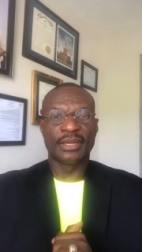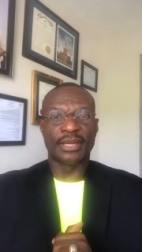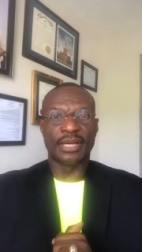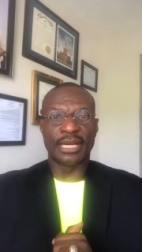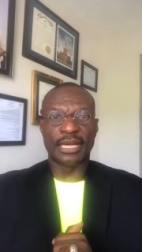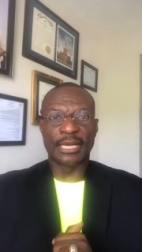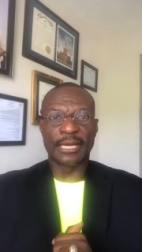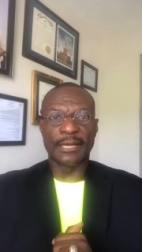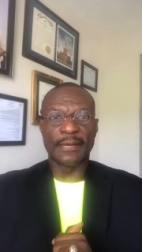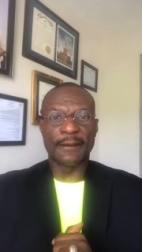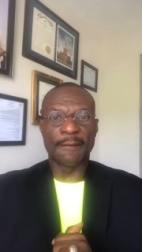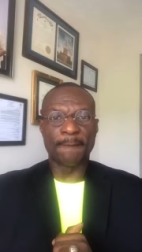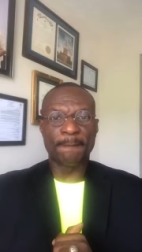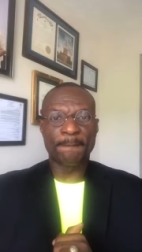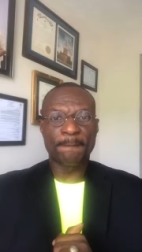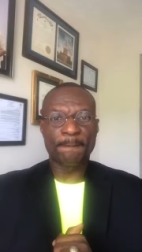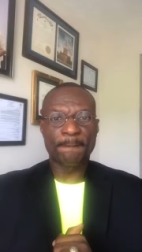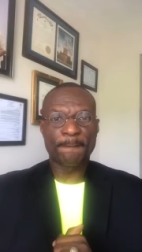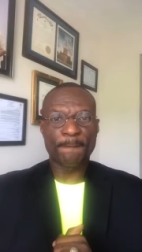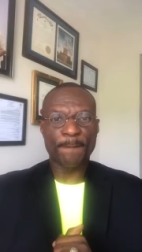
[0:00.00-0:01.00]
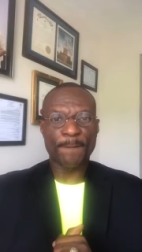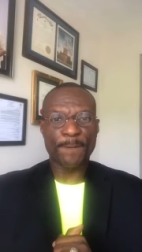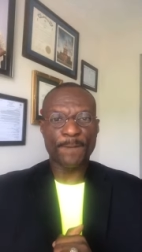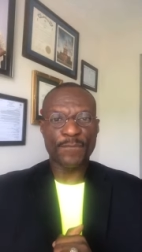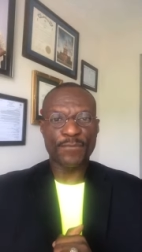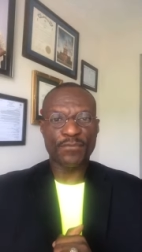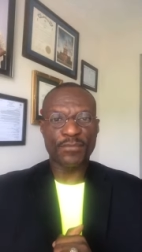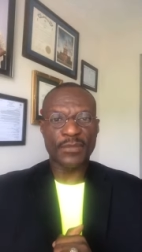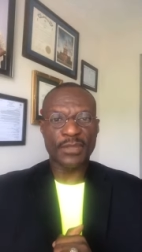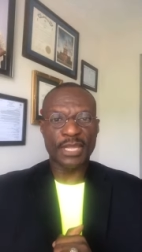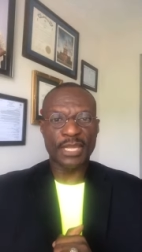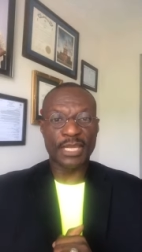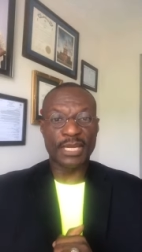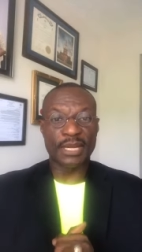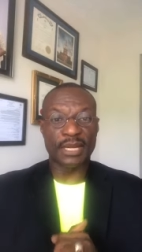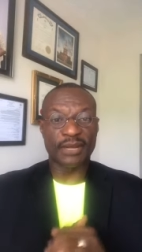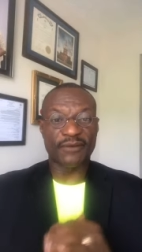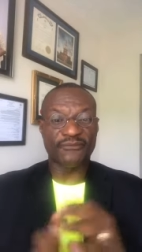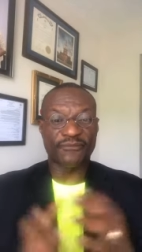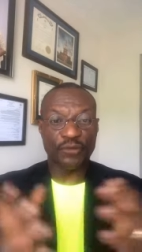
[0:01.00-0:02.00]
um,
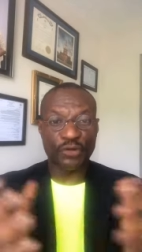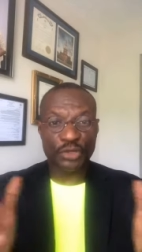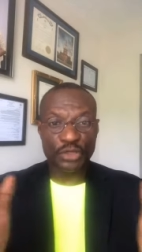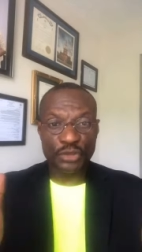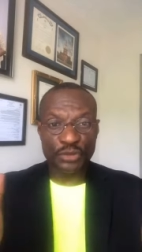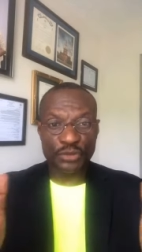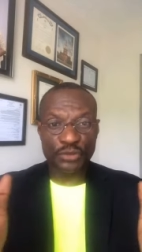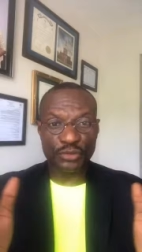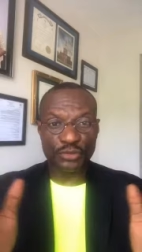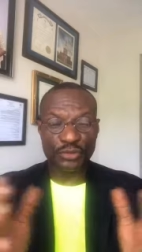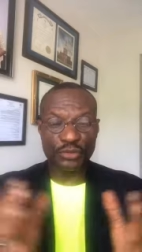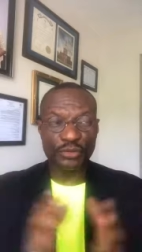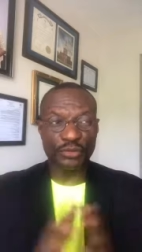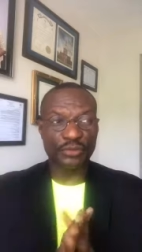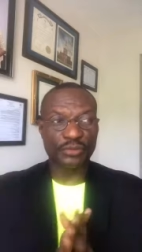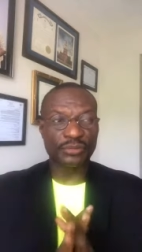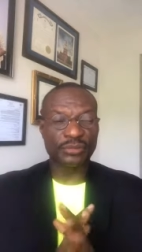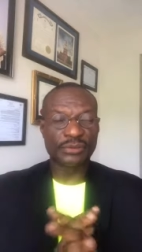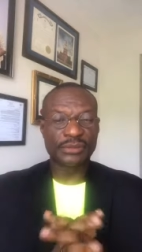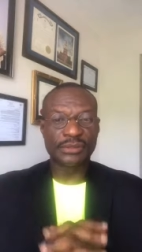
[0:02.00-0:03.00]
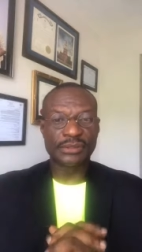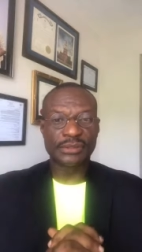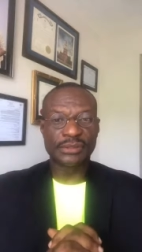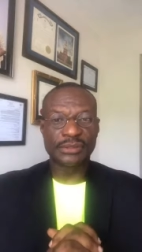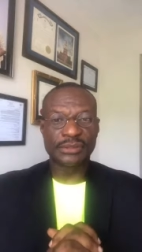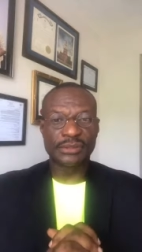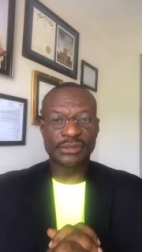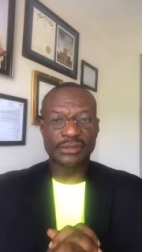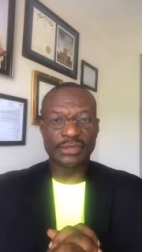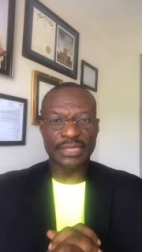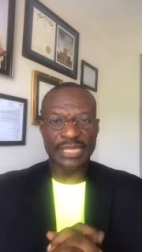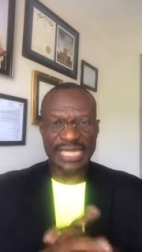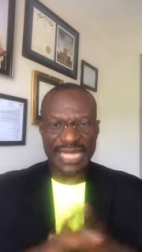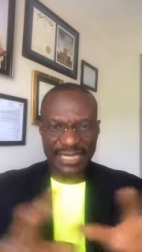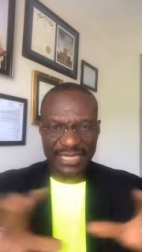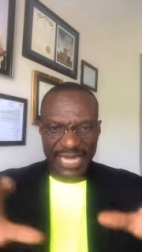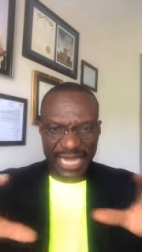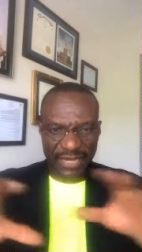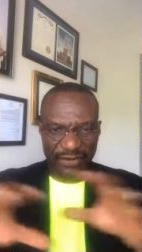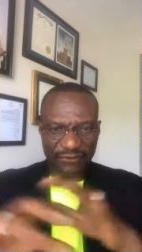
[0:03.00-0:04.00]
in order for you to
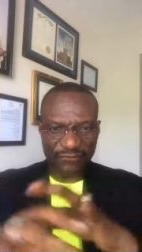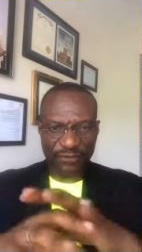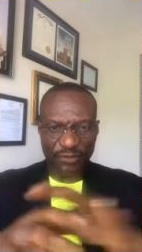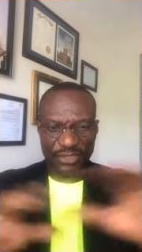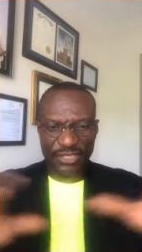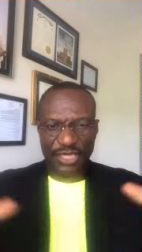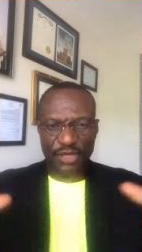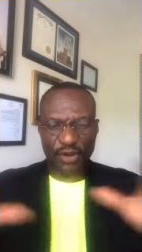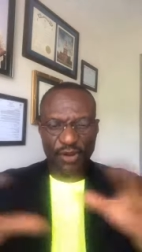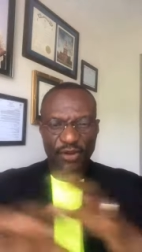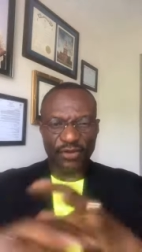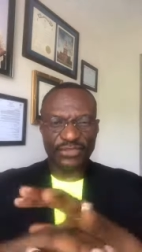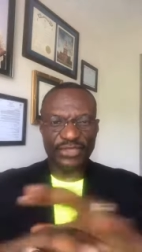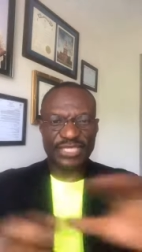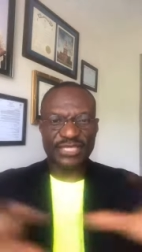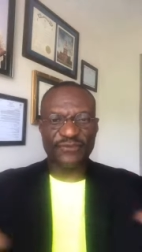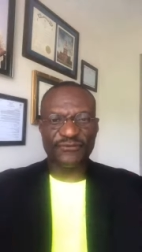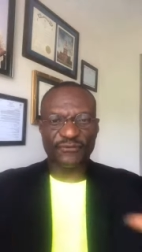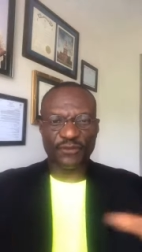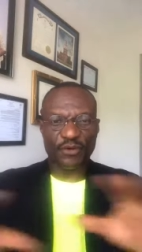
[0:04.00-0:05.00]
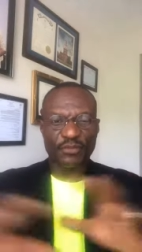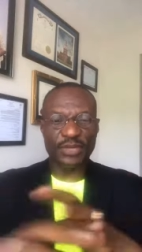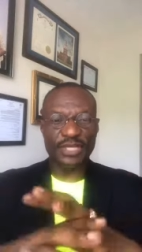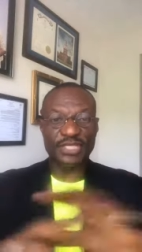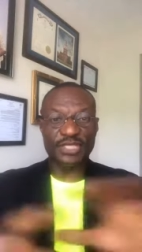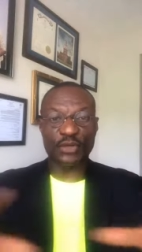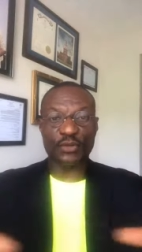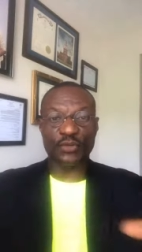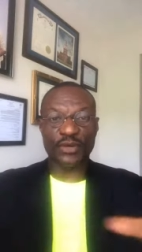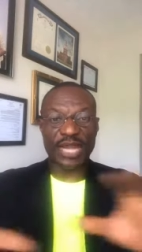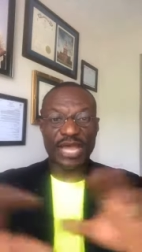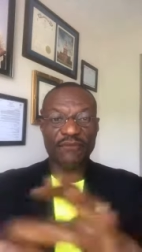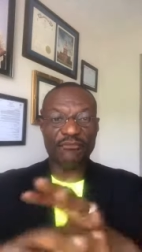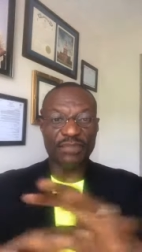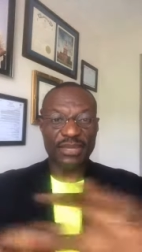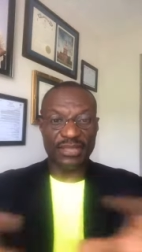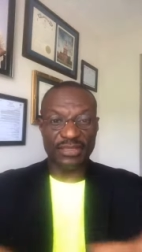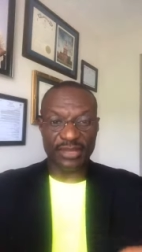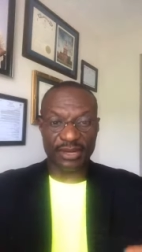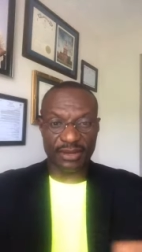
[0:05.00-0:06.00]
get that info, see, all this information would
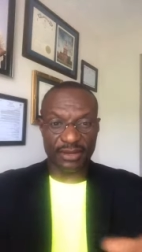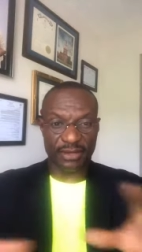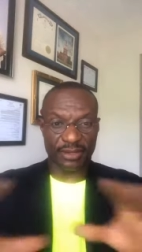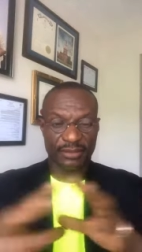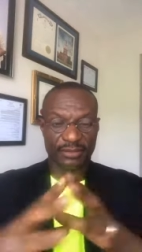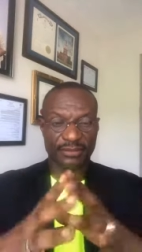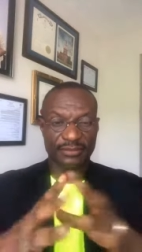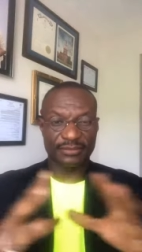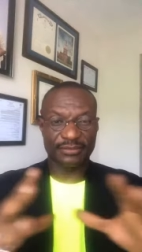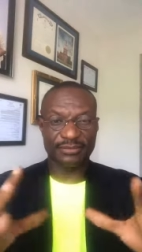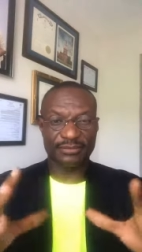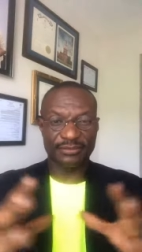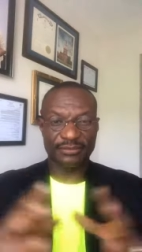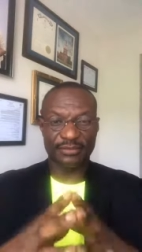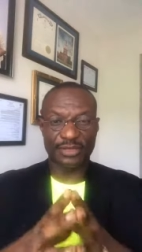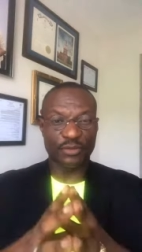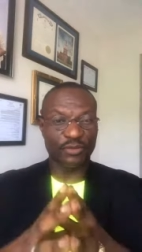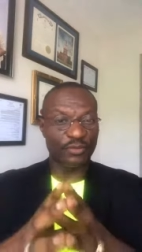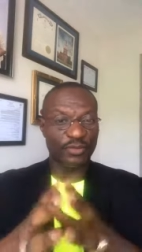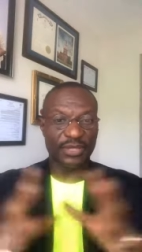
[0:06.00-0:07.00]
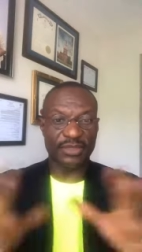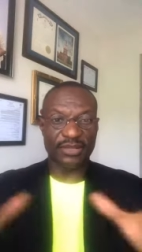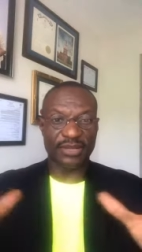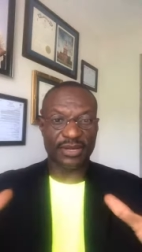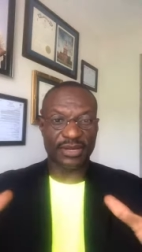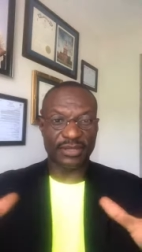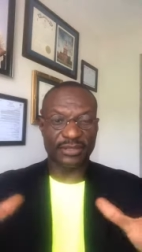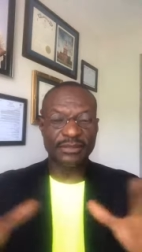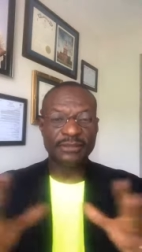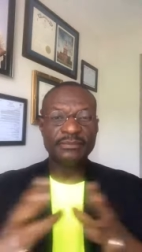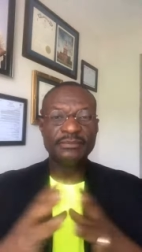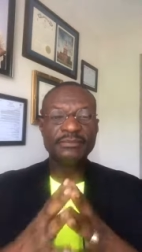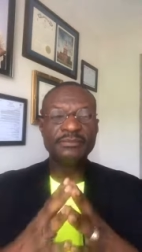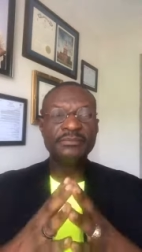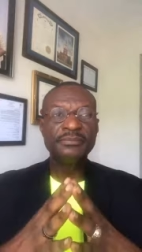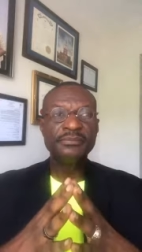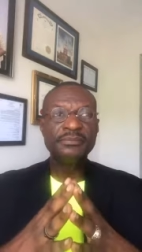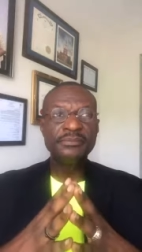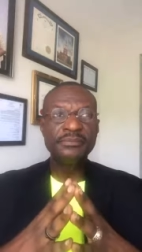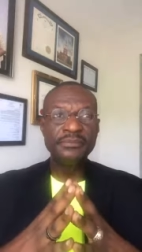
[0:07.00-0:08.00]
have been there. It will be there.
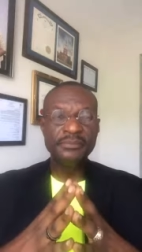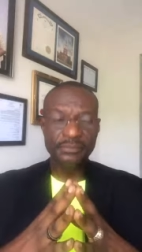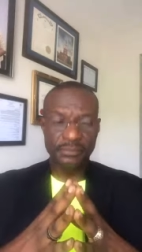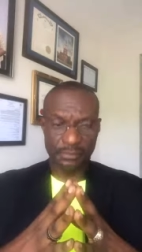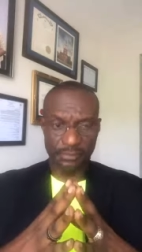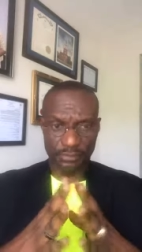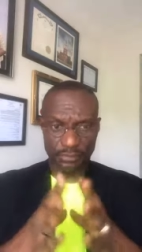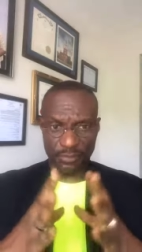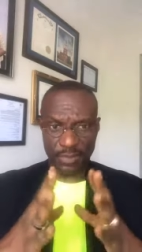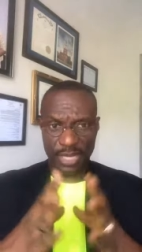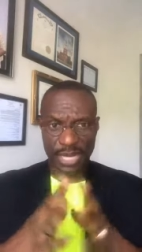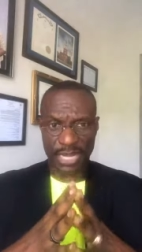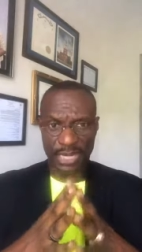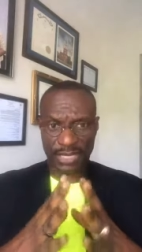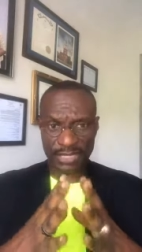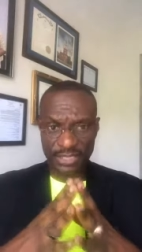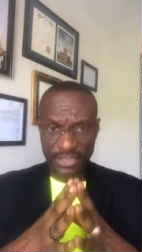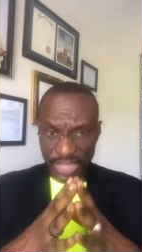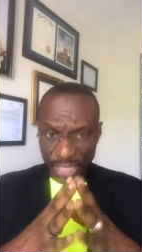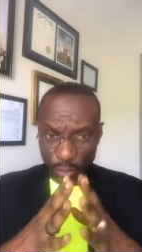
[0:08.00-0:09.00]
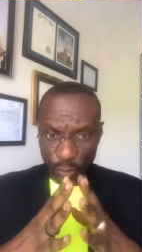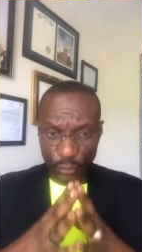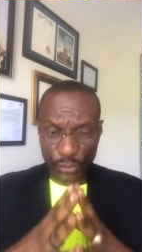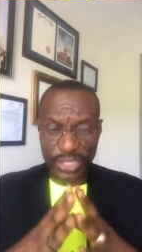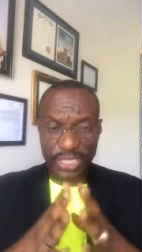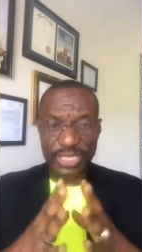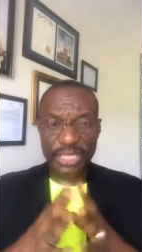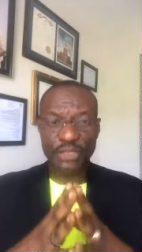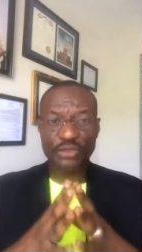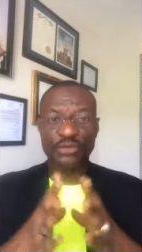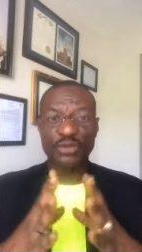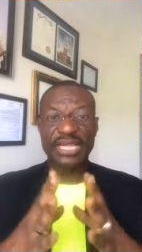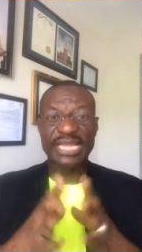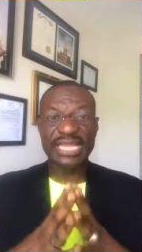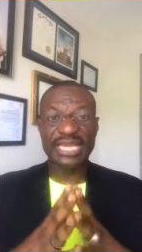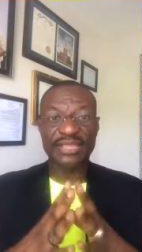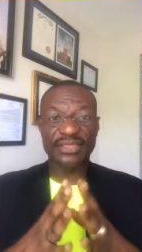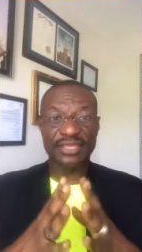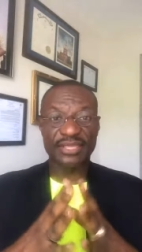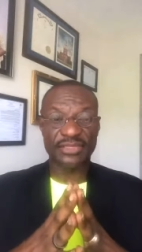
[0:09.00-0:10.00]
But like I said, we need to
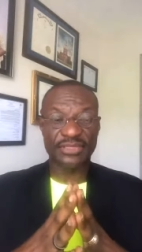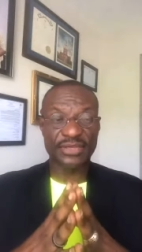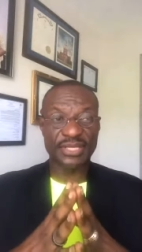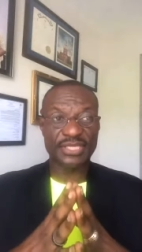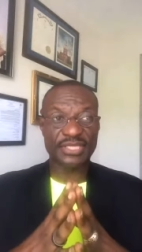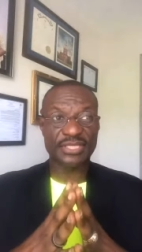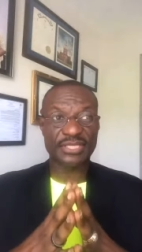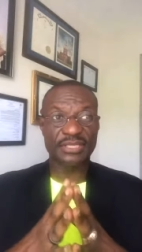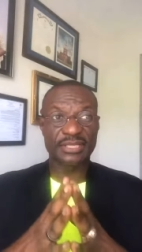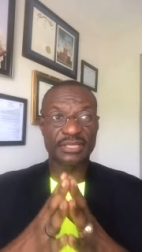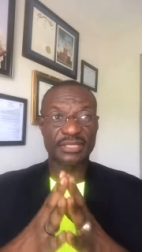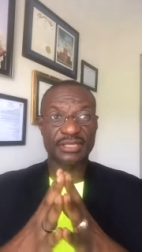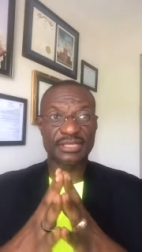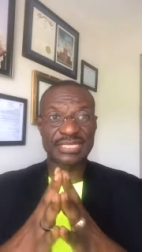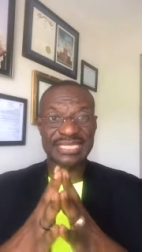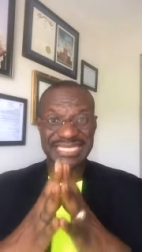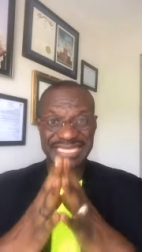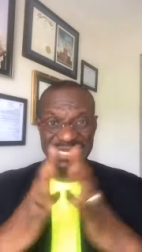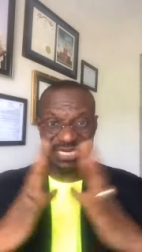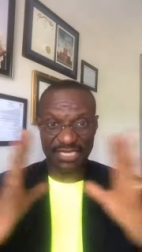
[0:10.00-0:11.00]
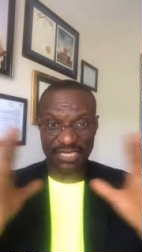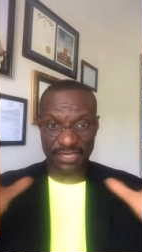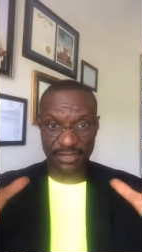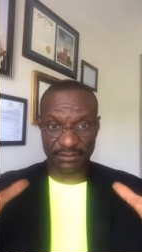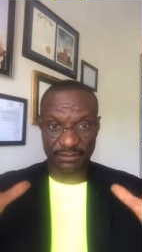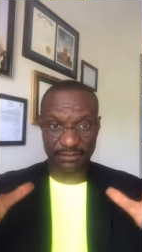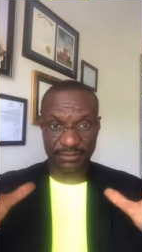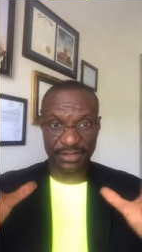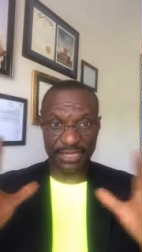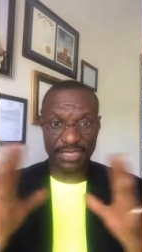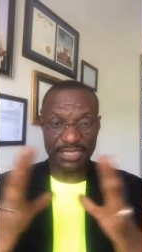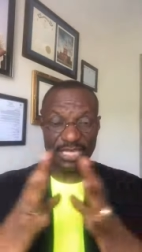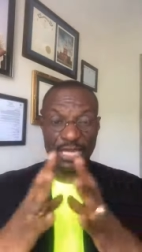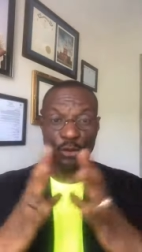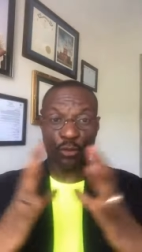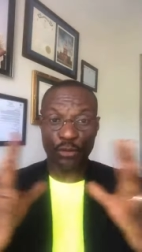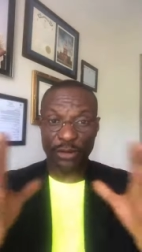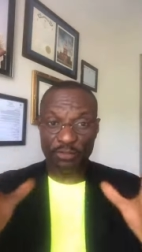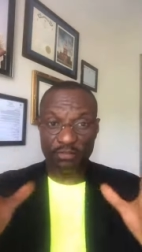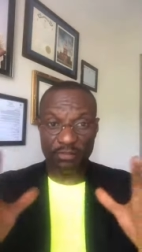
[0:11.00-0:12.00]
get this system, this
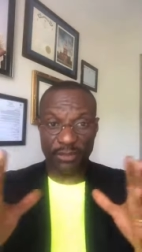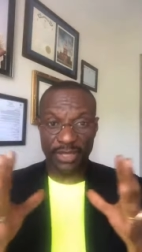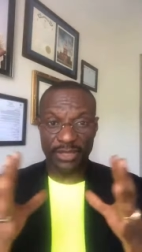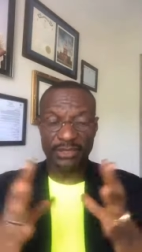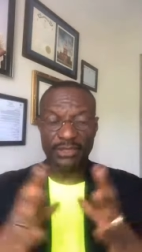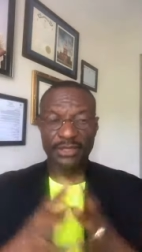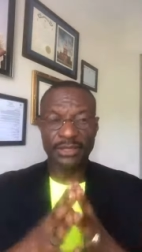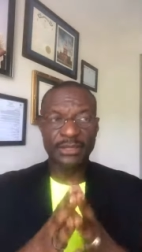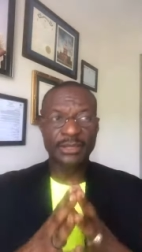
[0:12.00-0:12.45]
equipment